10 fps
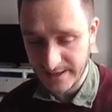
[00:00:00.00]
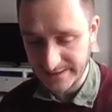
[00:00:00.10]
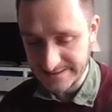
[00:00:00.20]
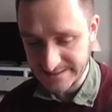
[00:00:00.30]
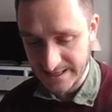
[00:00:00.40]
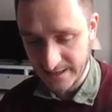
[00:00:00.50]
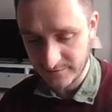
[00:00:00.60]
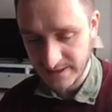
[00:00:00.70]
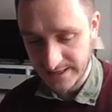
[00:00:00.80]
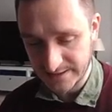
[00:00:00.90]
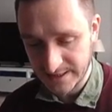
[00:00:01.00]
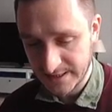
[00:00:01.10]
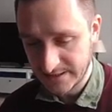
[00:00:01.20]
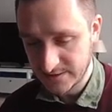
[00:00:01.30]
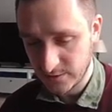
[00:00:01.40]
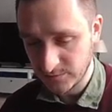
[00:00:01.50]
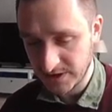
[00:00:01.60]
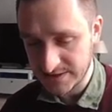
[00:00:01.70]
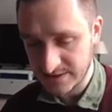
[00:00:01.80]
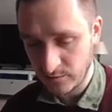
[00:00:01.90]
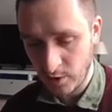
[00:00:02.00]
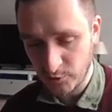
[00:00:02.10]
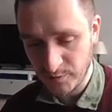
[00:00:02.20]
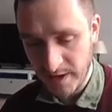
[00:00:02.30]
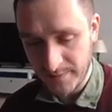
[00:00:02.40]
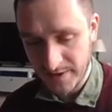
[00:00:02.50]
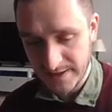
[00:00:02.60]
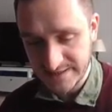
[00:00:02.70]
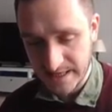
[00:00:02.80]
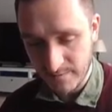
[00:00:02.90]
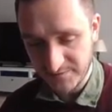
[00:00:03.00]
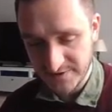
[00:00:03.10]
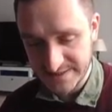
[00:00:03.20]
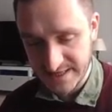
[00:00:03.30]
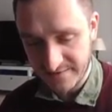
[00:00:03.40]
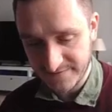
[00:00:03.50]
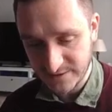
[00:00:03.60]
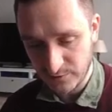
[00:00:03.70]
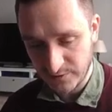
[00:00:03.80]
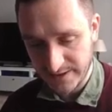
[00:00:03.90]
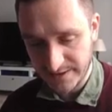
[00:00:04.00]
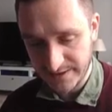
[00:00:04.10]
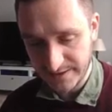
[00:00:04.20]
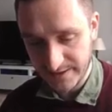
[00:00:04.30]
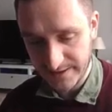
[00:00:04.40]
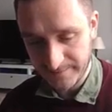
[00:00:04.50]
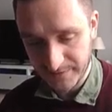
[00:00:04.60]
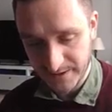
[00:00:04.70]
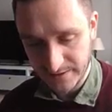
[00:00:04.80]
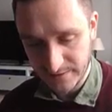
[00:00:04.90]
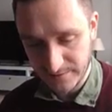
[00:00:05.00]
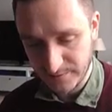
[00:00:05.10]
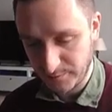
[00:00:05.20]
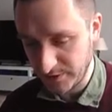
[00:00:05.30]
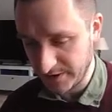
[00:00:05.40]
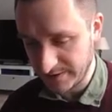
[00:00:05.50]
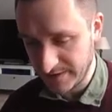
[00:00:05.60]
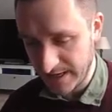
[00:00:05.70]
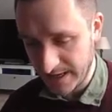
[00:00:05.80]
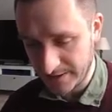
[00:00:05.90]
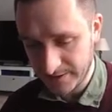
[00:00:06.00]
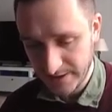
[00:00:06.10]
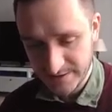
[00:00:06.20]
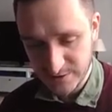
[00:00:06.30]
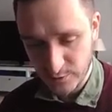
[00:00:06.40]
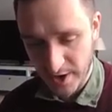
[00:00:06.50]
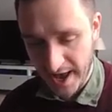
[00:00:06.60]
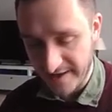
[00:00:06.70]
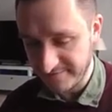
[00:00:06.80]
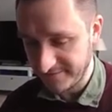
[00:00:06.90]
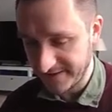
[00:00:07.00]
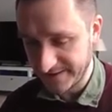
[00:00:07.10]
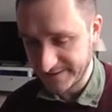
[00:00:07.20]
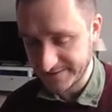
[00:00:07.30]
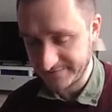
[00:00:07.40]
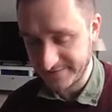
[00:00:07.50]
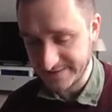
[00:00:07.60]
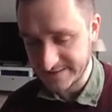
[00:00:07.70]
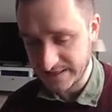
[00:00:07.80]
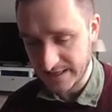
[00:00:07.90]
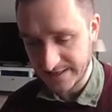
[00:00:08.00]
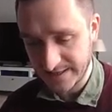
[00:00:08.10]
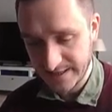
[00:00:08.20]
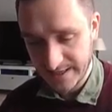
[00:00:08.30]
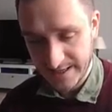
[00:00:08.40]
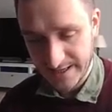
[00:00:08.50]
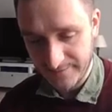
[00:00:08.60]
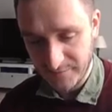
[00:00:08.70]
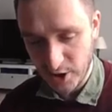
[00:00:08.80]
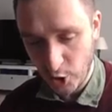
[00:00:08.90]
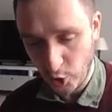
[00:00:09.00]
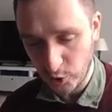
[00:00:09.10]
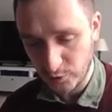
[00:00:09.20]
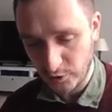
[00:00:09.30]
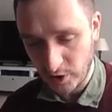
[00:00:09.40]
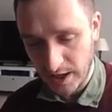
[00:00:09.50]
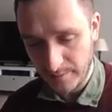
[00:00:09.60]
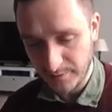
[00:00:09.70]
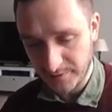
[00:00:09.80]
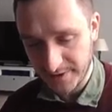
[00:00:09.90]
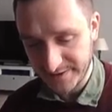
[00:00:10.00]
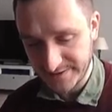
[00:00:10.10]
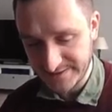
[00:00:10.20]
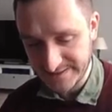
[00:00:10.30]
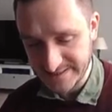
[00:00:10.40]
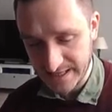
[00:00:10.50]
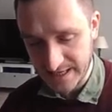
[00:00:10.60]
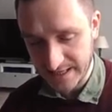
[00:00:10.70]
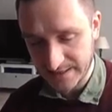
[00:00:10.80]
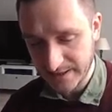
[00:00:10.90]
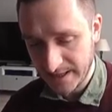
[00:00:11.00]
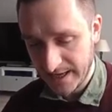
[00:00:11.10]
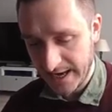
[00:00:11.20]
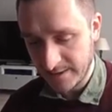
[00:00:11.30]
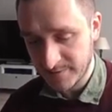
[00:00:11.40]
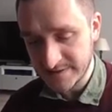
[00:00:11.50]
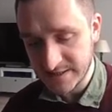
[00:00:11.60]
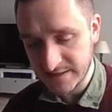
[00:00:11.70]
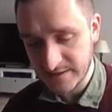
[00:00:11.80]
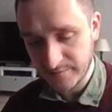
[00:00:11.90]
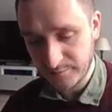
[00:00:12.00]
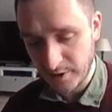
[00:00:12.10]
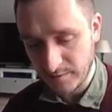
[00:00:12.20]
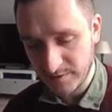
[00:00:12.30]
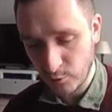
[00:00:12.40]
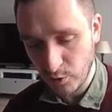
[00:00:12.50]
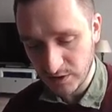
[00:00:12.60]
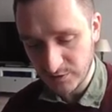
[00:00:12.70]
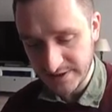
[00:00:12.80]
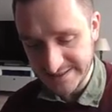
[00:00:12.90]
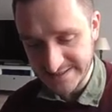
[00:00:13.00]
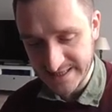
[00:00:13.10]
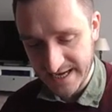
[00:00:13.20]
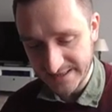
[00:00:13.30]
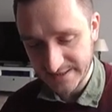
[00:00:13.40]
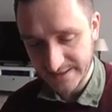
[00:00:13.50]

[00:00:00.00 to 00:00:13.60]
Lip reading: inside of that. So there's a roadmap. Some of the stuff is already being done. So you have things like the whole rollup design, and basically they probably will release that